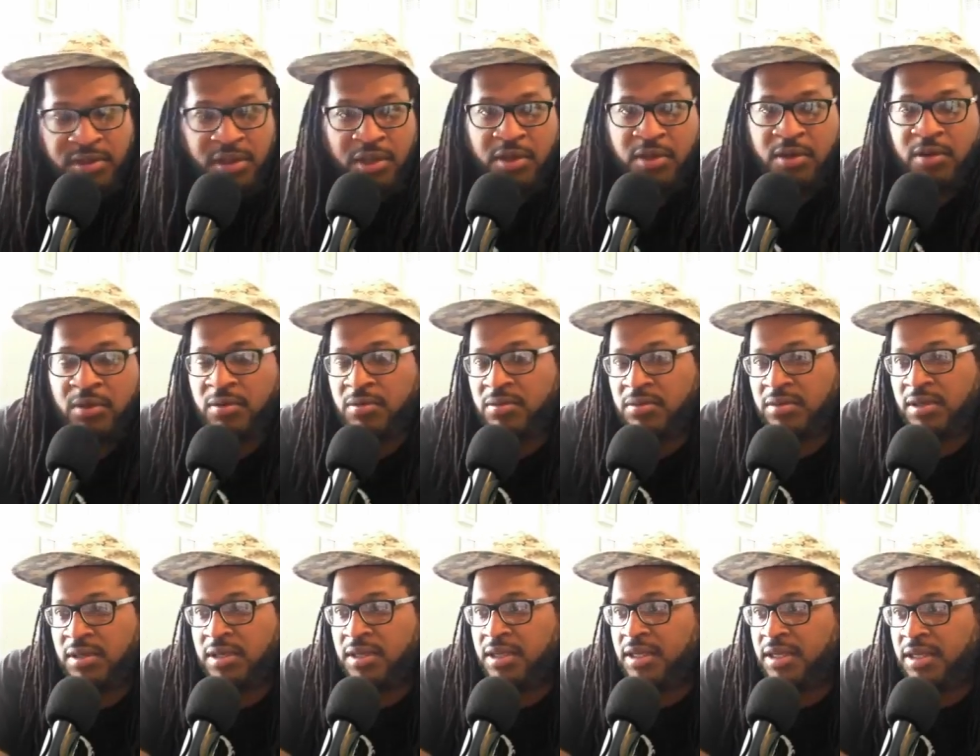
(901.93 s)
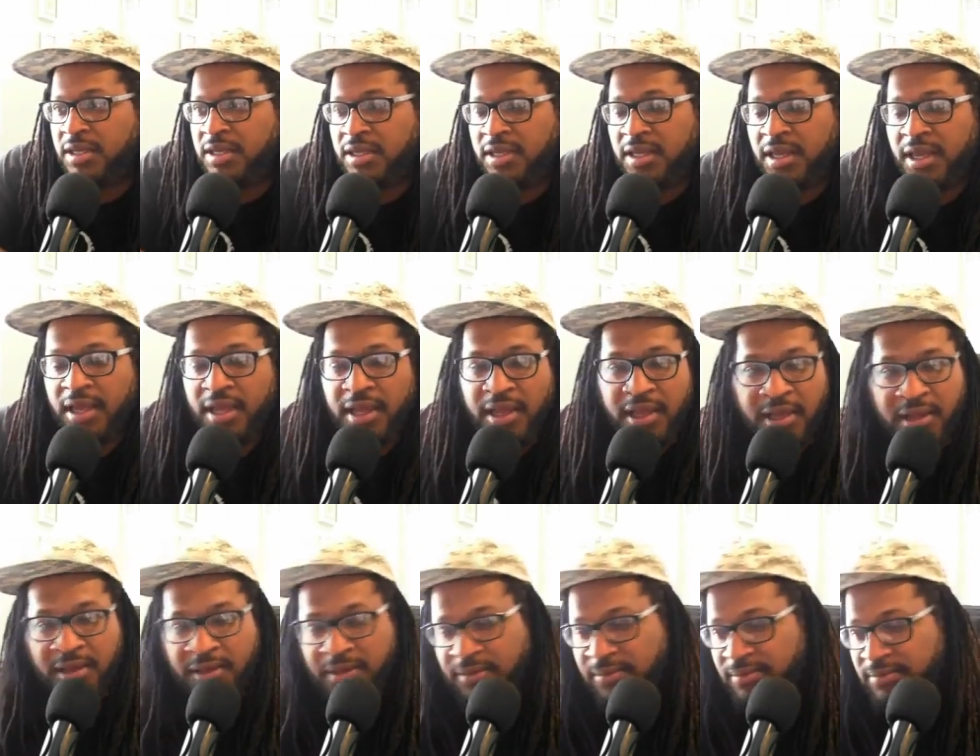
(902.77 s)
so
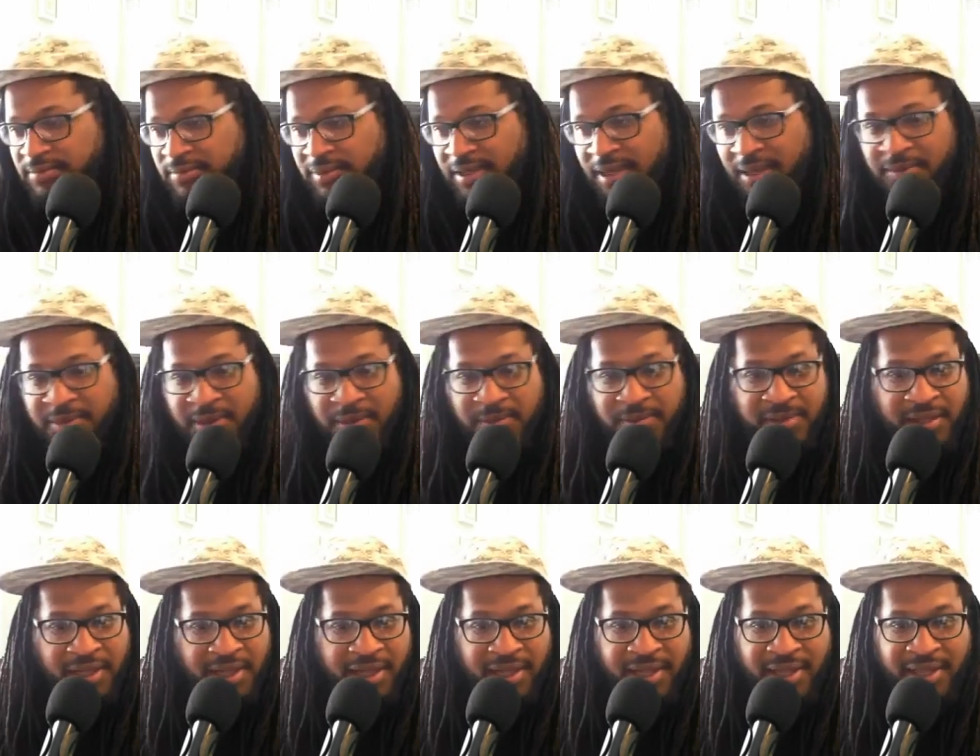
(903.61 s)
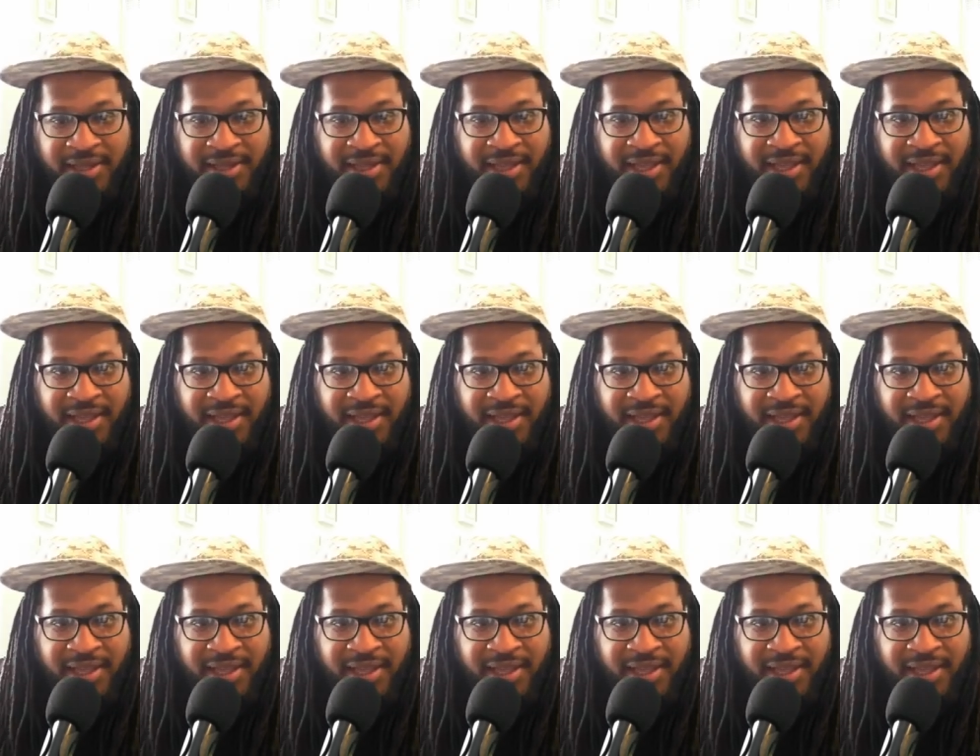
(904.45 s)
blah blah blah.